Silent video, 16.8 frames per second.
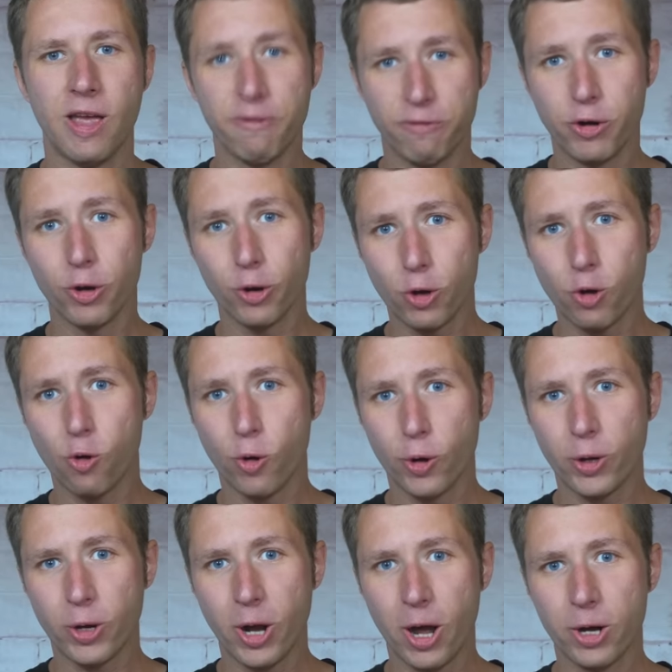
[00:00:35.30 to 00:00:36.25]
If you're a
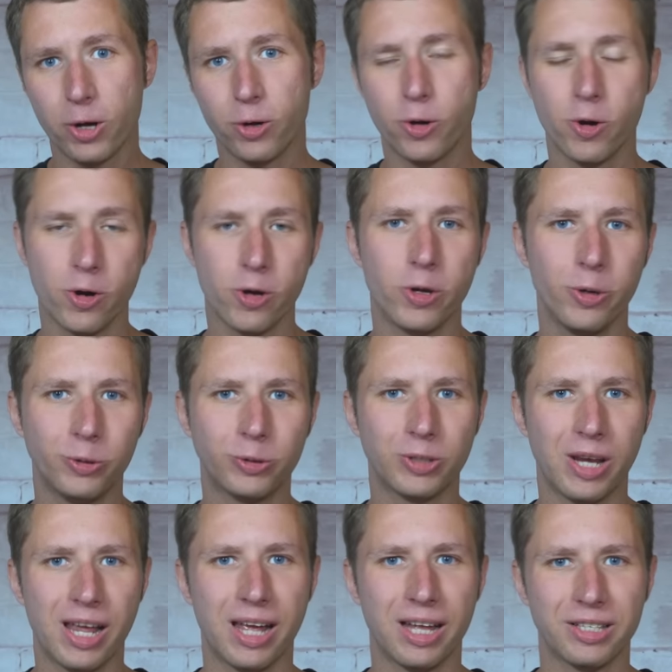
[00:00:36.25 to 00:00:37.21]
cord cutter or you
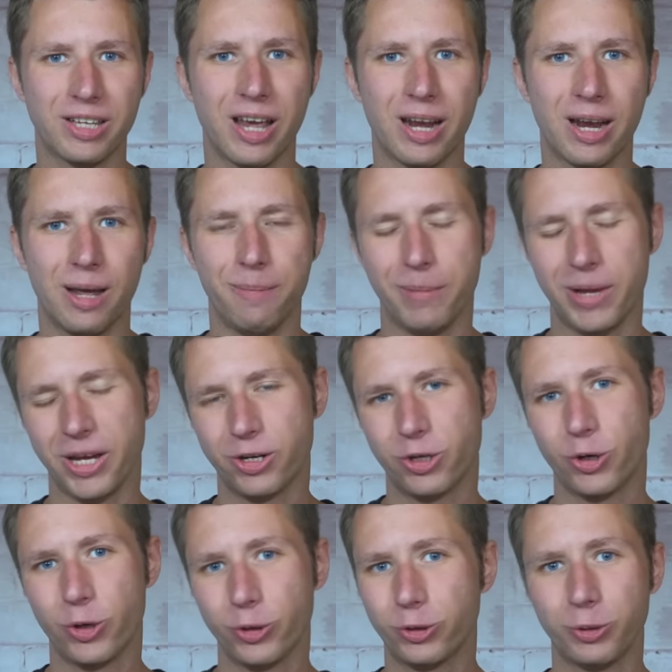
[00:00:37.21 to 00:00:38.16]
use an antenna, make
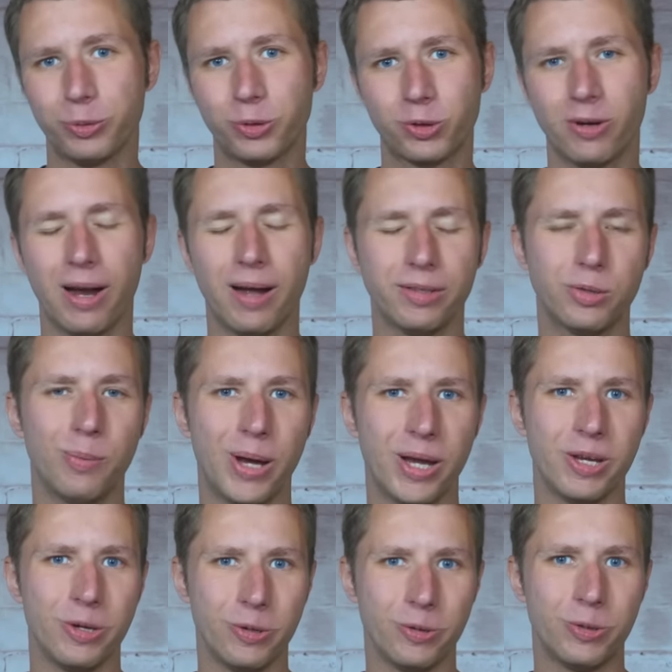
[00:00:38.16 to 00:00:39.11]
sure to subscribe to
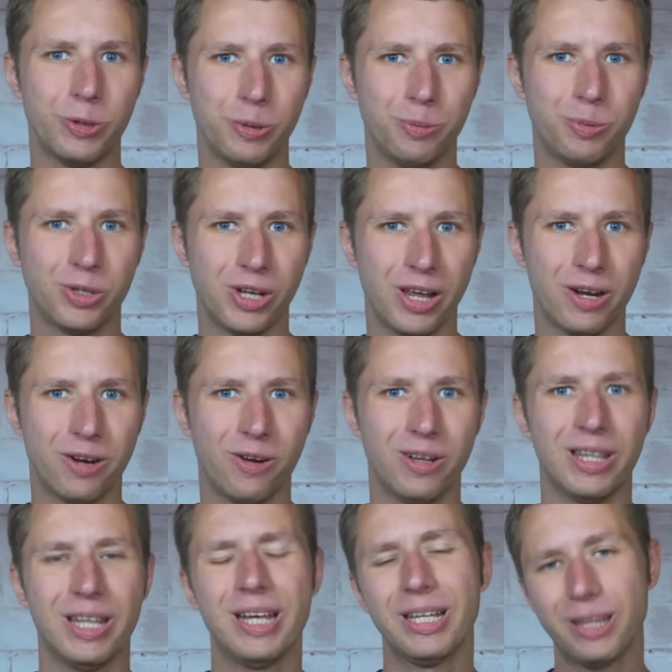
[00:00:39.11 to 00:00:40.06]
my YouTube
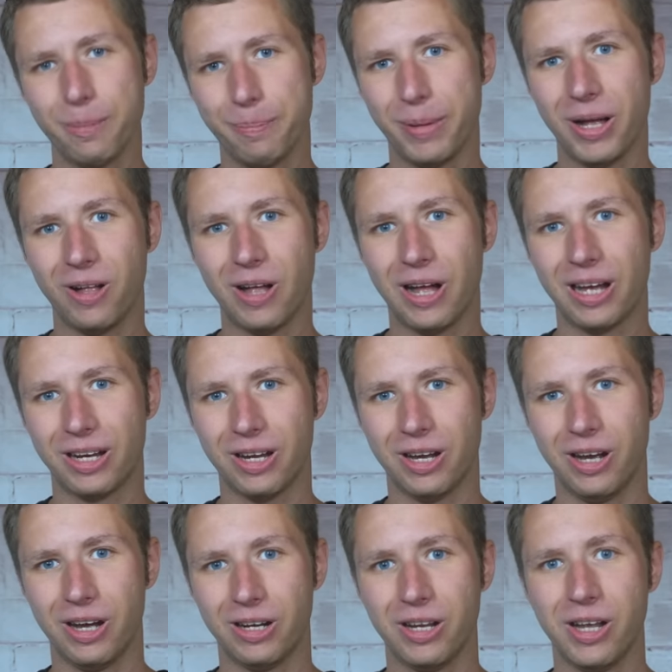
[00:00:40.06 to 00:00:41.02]
channel and hit the bell
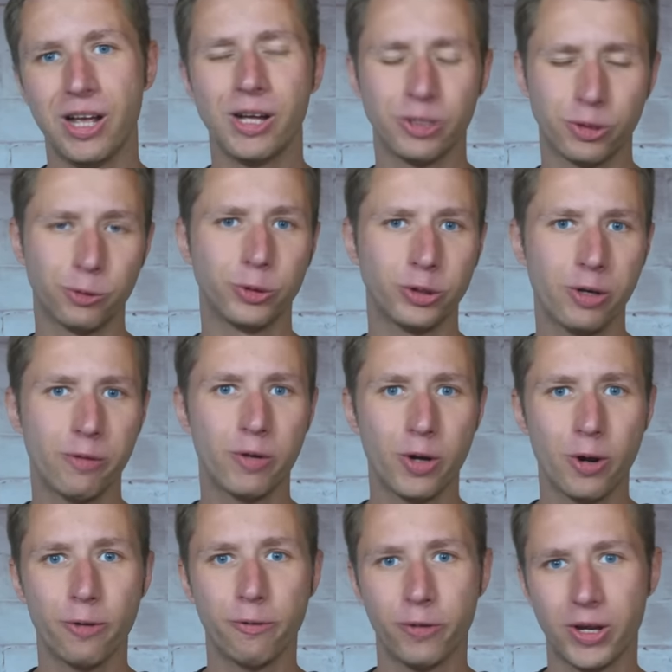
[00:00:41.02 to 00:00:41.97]
icon to receive a
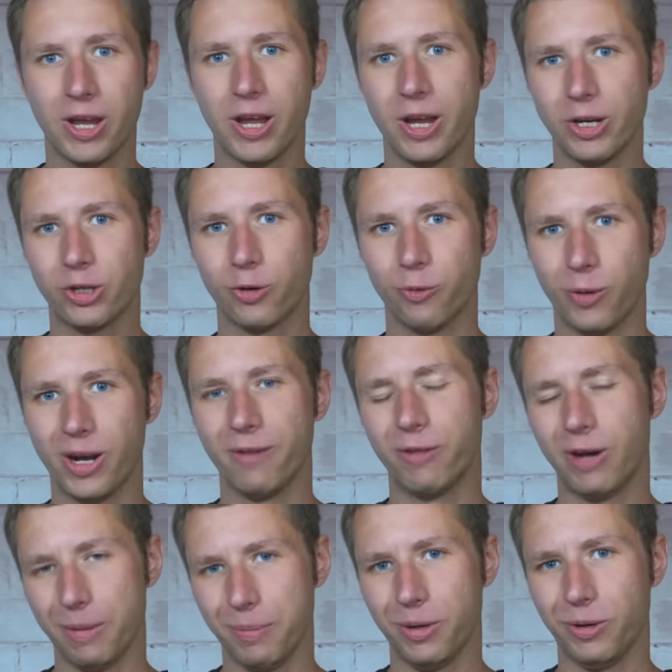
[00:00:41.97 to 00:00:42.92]
notification
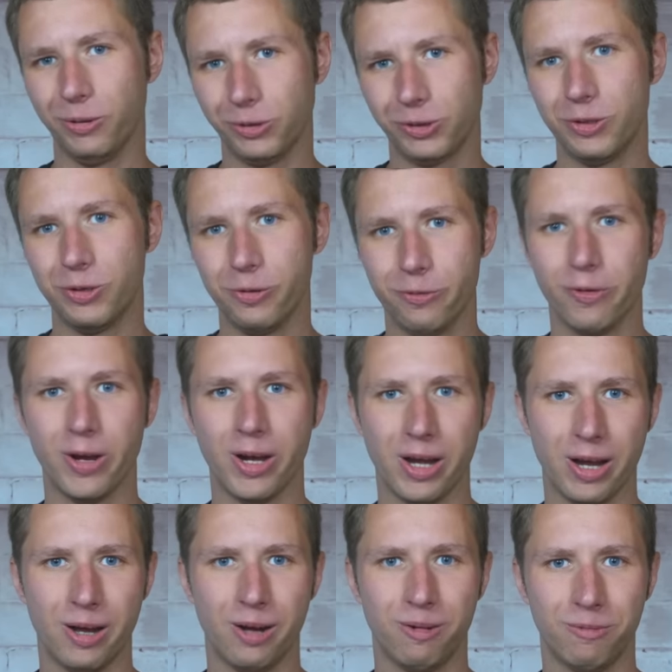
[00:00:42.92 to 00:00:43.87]
whenever I post a new
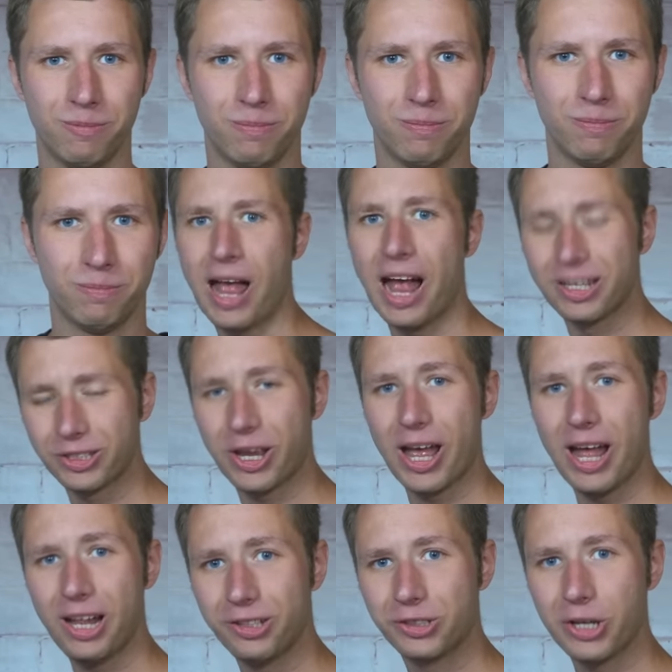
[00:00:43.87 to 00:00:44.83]
video. As
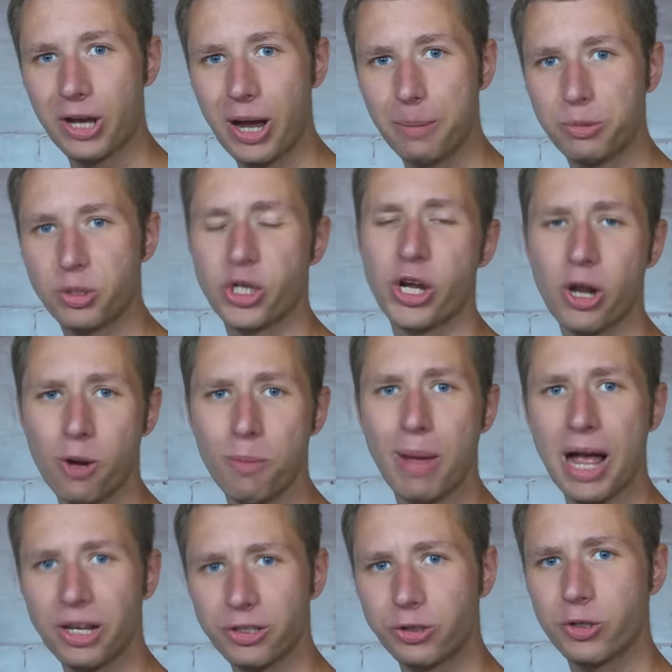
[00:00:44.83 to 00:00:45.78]
a heads up, Channel
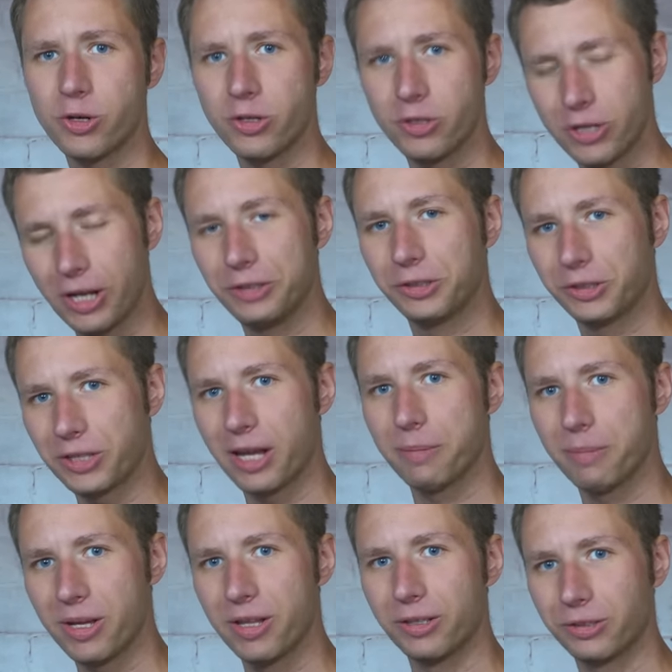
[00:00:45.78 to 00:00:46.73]
Master did
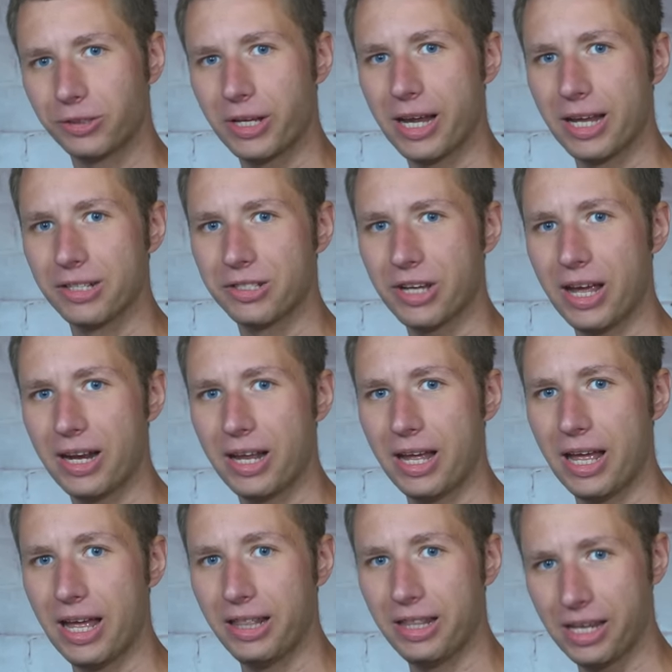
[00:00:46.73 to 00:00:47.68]
send me this antenna
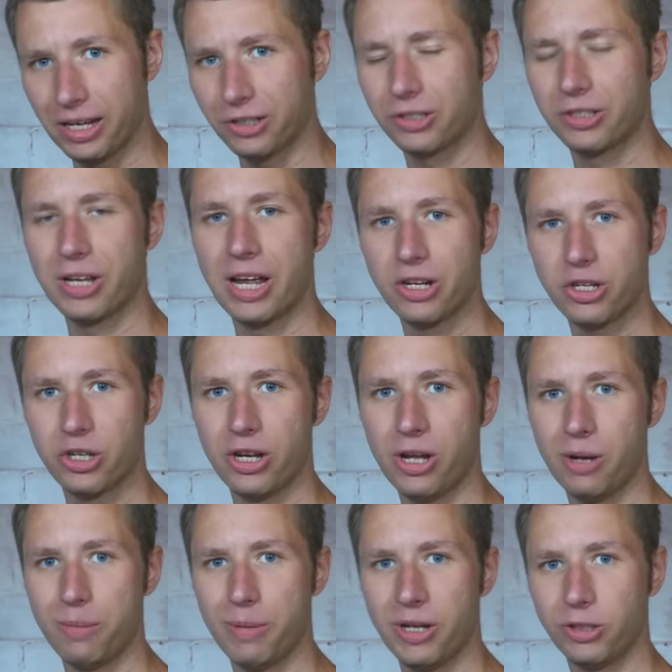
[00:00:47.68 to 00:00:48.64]
and the extension
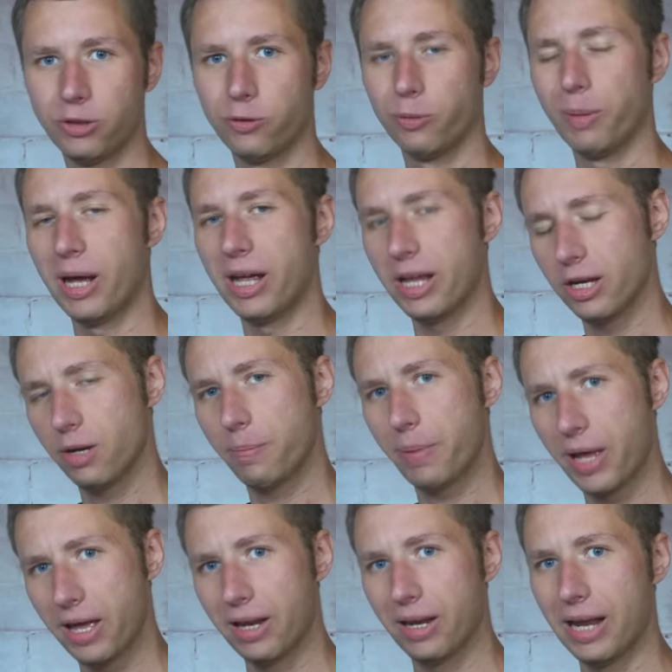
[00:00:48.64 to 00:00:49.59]
elements for my
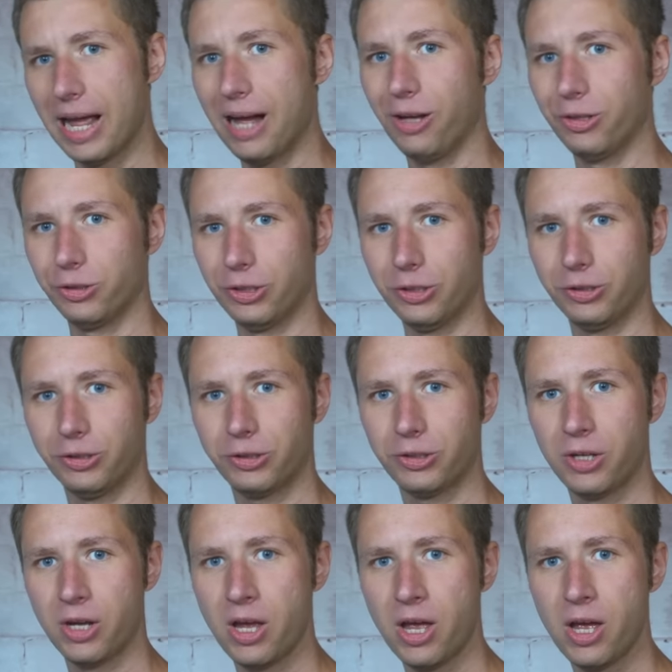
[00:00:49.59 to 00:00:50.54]
independent
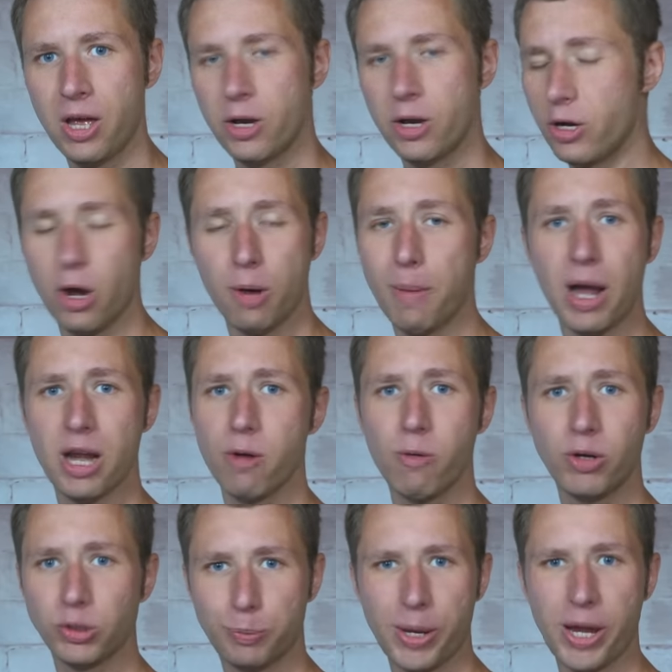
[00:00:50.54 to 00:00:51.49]
analysis. No
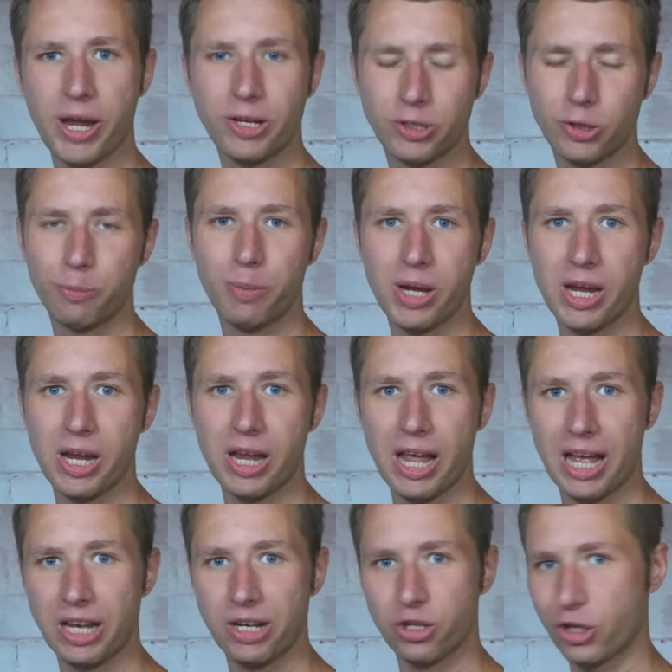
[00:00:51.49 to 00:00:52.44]
money was paid to me
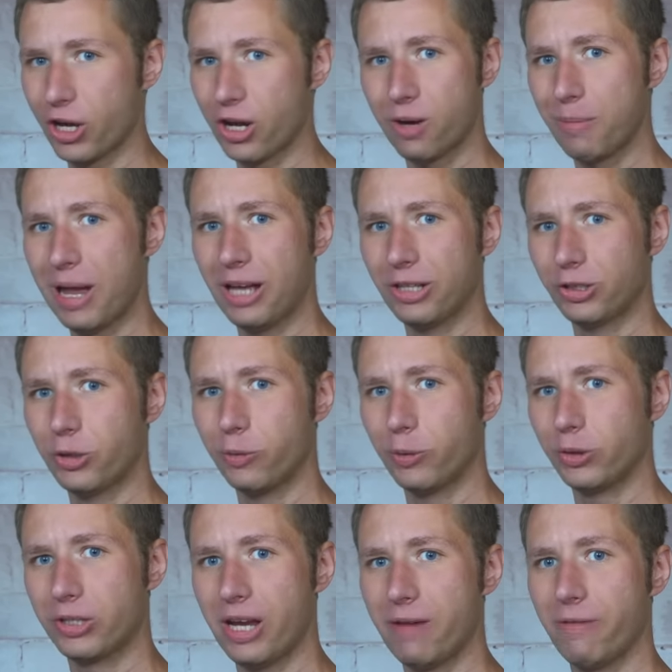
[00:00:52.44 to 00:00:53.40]
and Channel Master
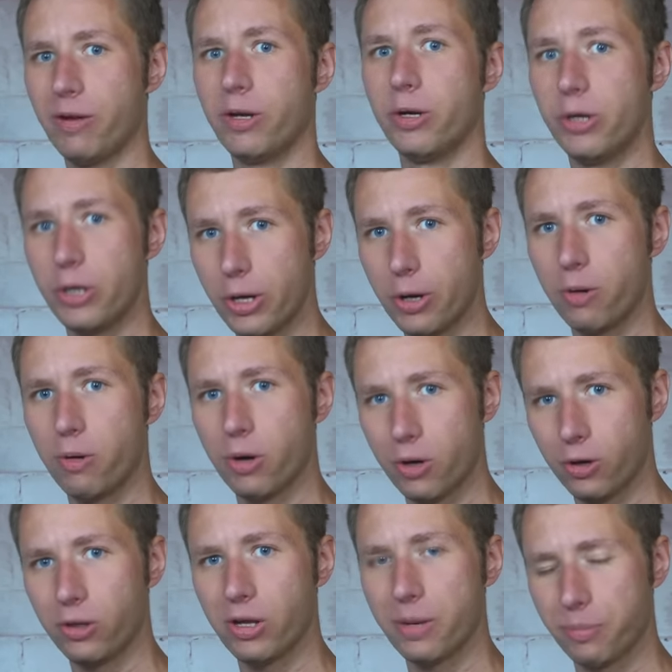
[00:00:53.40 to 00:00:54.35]
was given no
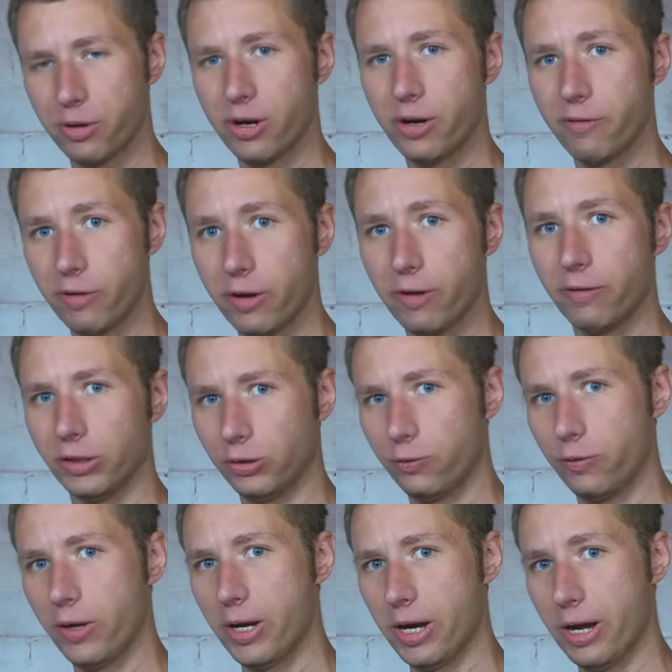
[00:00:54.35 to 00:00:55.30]
early preview of
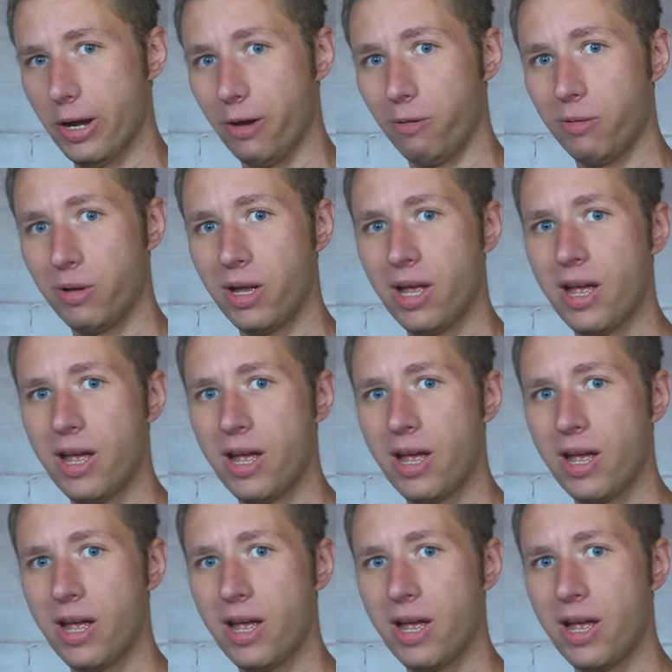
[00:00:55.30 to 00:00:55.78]
this video.